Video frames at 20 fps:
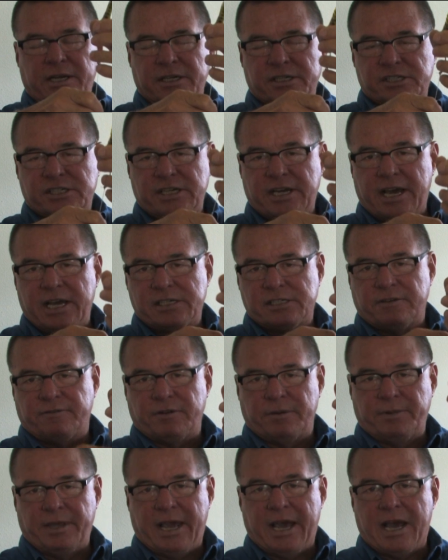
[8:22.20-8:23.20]
and snags it
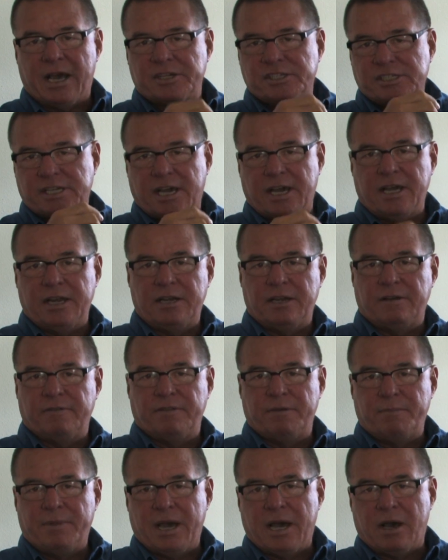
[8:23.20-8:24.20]
from the outside
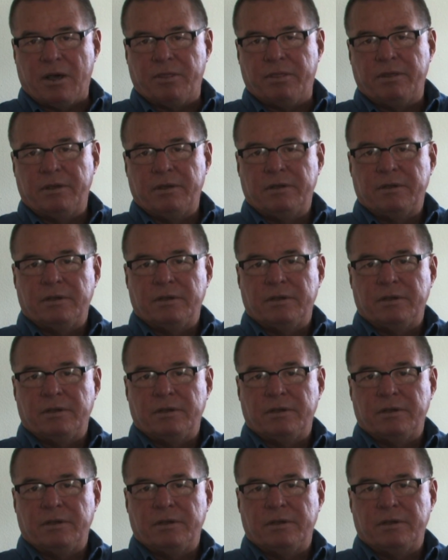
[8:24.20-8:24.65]
of the mouth,